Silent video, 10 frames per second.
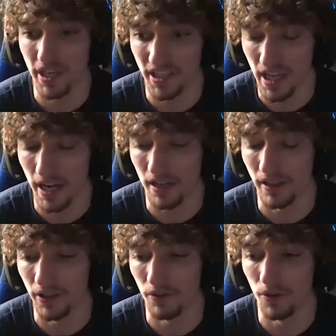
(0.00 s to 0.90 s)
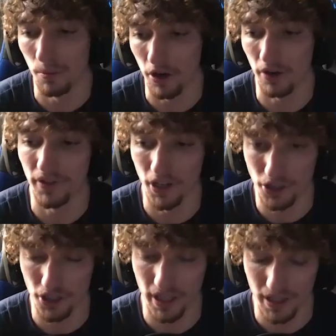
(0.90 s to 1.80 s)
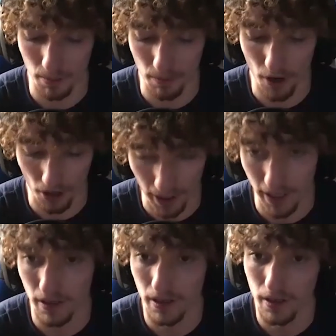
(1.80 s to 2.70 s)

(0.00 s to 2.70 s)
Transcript: exactly the part of the ocean that they are in.